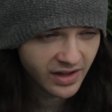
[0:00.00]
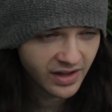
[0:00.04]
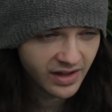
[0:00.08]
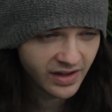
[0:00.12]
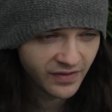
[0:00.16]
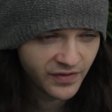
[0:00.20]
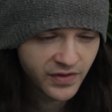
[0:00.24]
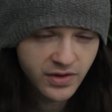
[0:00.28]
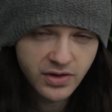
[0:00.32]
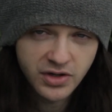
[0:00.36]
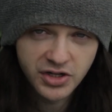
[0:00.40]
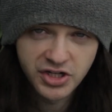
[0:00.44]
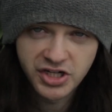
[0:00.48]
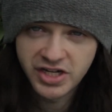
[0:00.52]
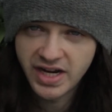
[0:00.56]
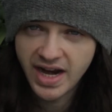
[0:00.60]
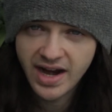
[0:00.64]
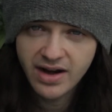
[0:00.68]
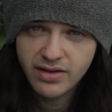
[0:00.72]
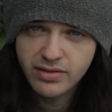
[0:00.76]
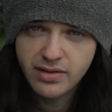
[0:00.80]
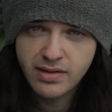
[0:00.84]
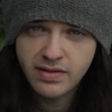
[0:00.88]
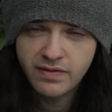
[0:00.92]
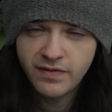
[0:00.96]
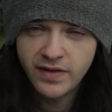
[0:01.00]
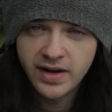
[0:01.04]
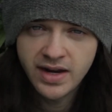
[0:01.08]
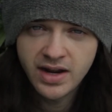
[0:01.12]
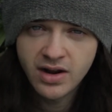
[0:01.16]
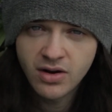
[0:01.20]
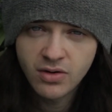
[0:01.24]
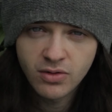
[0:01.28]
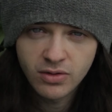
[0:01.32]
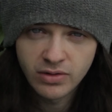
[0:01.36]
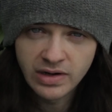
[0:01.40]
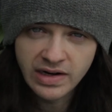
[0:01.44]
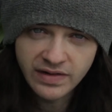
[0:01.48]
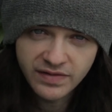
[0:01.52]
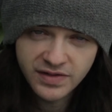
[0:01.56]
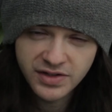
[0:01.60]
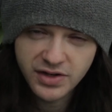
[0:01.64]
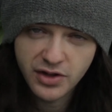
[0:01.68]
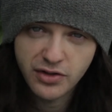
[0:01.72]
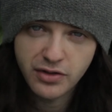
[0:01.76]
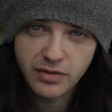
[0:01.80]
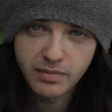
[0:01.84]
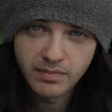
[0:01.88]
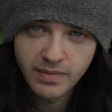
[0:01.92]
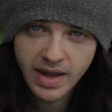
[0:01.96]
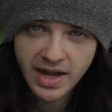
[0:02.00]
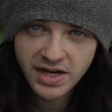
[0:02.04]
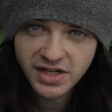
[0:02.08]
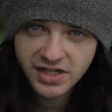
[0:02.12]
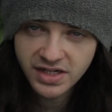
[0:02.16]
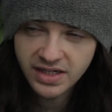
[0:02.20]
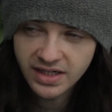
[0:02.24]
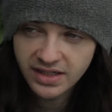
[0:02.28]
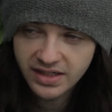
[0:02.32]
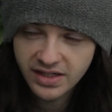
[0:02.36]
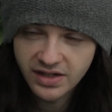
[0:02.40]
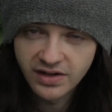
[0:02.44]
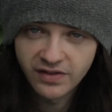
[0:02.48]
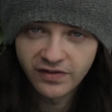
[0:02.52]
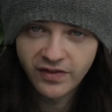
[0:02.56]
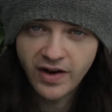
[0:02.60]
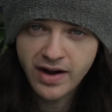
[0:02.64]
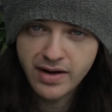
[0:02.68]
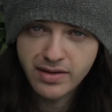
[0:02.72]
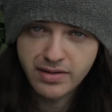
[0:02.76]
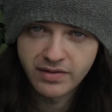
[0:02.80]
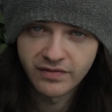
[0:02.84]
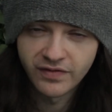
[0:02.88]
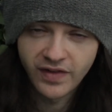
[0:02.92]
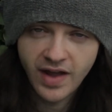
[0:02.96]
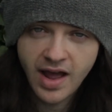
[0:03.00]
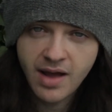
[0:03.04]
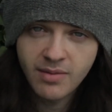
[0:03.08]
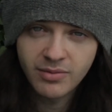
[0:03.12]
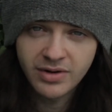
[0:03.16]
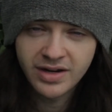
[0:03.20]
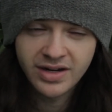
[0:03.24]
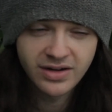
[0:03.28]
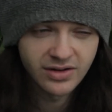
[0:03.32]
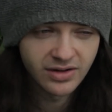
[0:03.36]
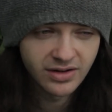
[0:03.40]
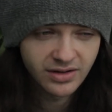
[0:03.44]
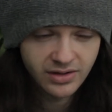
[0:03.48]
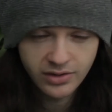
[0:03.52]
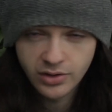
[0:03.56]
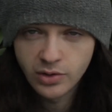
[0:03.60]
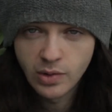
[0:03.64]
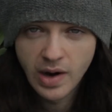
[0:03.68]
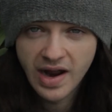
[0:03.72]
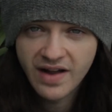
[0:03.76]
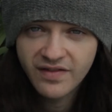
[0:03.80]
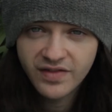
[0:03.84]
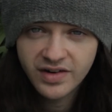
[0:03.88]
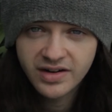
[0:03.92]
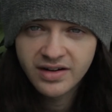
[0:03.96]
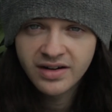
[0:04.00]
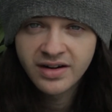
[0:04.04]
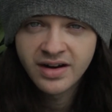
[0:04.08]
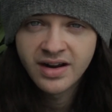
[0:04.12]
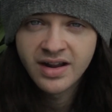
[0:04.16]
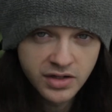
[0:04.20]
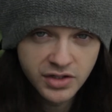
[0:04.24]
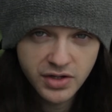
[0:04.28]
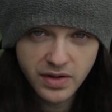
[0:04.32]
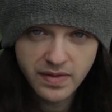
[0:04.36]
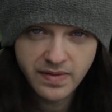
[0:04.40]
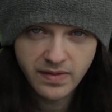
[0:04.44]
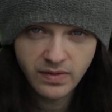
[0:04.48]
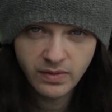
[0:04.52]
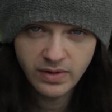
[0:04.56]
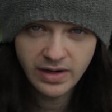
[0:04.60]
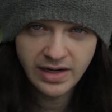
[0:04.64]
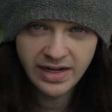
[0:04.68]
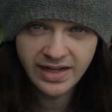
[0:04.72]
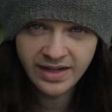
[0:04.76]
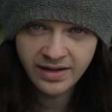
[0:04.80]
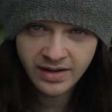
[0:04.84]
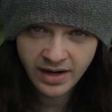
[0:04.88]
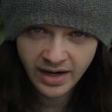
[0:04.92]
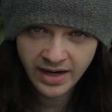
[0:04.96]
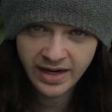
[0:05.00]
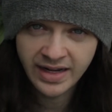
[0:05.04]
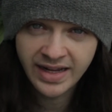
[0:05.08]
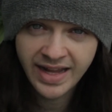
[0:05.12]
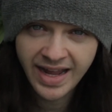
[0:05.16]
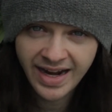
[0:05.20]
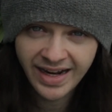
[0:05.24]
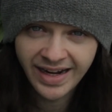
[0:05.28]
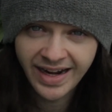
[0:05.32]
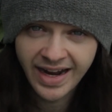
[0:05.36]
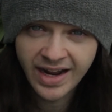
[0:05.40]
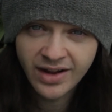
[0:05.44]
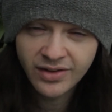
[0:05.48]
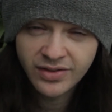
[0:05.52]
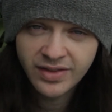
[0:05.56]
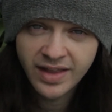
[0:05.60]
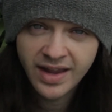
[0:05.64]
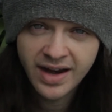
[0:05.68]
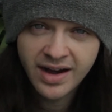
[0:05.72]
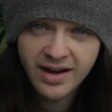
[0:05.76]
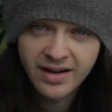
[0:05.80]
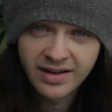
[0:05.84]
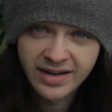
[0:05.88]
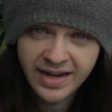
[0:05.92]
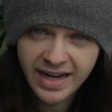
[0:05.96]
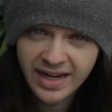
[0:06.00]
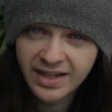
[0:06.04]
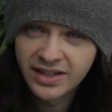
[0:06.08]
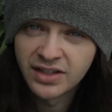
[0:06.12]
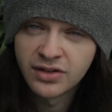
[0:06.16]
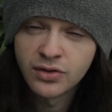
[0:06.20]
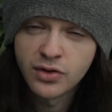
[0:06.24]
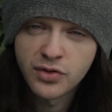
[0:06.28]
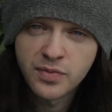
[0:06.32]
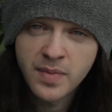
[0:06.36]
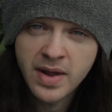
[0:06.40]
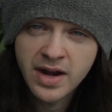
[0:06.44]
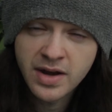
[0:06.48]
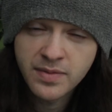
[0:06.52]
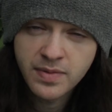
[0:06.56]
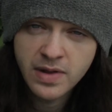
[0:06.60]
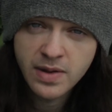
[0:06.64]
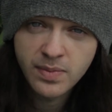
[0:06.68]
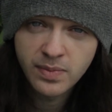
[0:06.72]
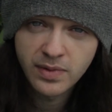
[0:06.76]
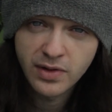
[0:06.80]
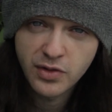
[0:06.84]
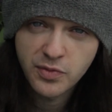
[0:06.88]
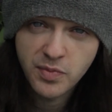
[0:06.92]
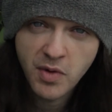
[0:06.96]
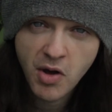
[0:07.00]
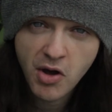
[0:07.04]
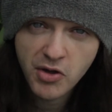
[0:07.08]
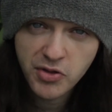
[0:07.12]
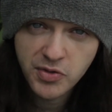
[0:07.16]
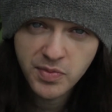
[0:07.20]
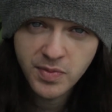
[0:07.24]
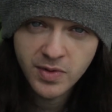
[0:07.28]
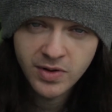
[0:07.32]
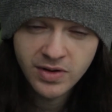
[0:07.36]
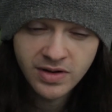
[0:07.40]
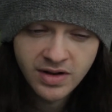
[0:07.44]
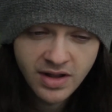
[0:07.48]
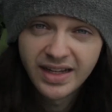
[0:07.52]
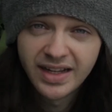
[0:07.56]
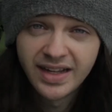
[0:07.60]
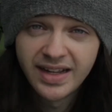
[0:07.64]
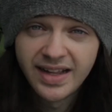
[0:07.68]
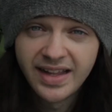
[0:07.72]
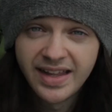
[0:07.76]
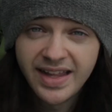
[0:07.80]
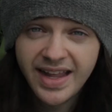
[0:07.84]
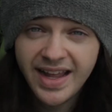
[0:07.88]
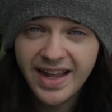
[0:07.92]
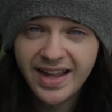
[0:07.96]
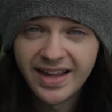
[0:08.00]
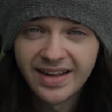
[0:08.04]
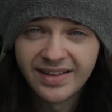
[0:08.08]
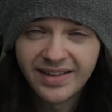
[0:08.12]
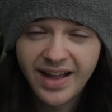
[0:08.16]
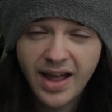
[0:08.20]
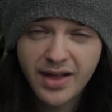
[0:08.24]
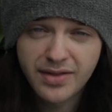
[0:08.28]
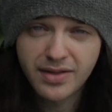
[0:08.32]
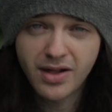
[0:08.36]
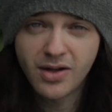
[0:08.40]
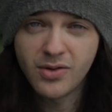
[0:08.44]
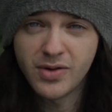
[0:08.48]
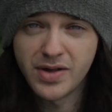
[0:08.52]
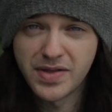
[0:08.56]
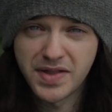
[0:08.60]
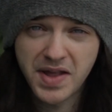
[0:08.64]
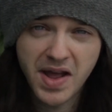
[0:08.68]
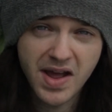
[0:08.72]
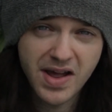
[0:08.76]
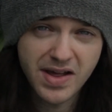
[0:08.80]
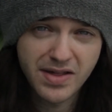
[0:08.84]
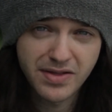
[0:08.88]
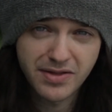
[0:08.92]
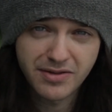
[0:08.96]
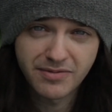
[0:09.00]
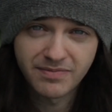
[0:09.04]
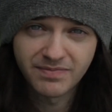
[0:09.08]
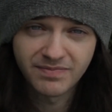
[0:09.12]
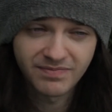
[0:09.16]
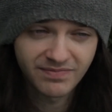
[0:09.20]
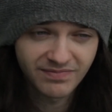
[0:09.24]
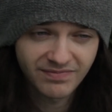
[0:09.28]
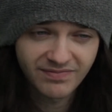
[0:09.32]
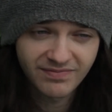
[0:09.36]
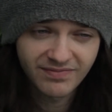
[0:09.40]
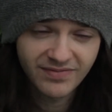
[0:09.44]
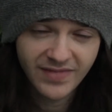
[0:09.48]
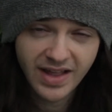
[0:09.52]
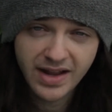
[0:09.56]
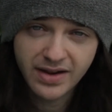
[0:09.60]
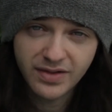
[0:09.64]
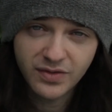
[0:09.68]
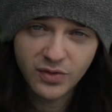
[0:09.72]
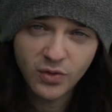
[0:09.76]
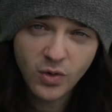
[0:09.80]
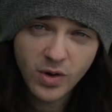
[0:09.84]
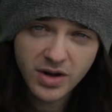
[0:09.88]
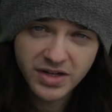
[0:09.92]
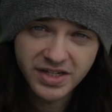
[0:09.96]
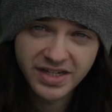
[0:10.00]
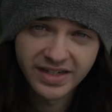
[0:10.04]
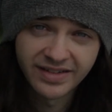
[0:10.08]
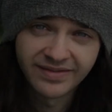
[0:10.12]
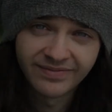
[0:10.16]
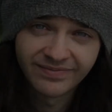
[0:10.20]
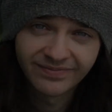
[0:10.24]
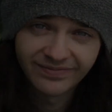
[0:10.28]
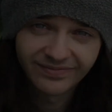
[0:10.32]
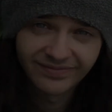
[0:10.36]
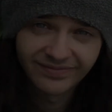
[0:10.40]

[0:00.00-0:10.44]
if you could share this video or even just mention it to your friends and family or whoever, just to really kind of get it out there and get it to as many people as possible. Yeah, as always guys, thanks for watching.